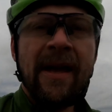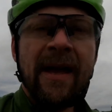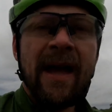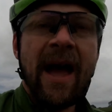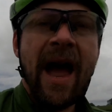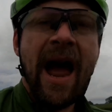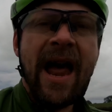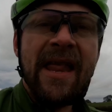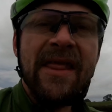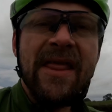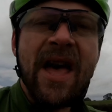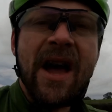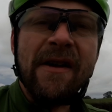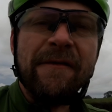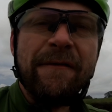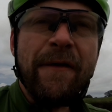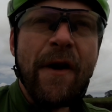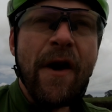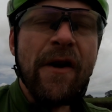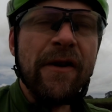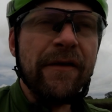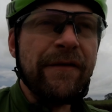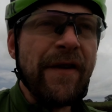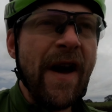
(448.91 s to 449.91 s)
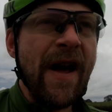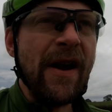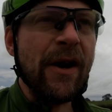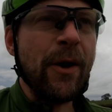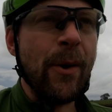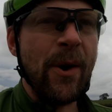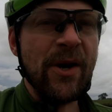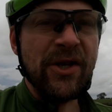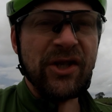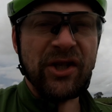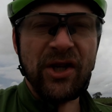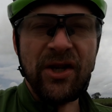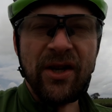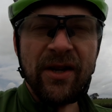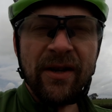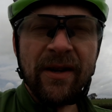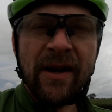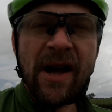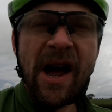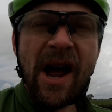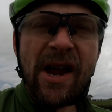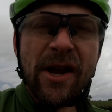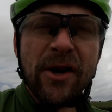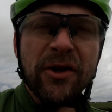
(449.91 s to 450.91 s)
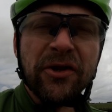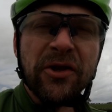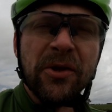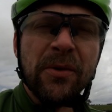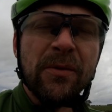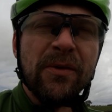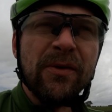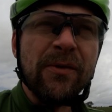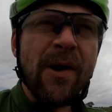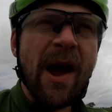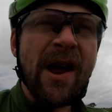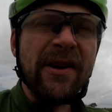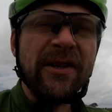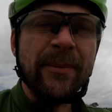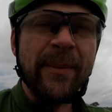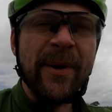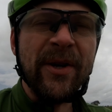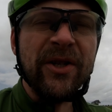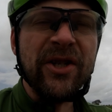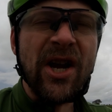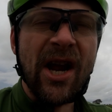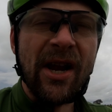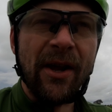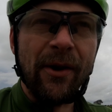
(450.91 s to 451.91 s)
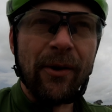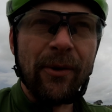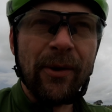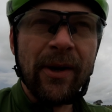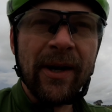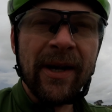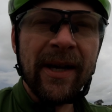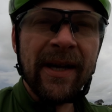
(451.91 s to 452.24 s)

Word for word: And that third and final question. Are you subscribed to my channel?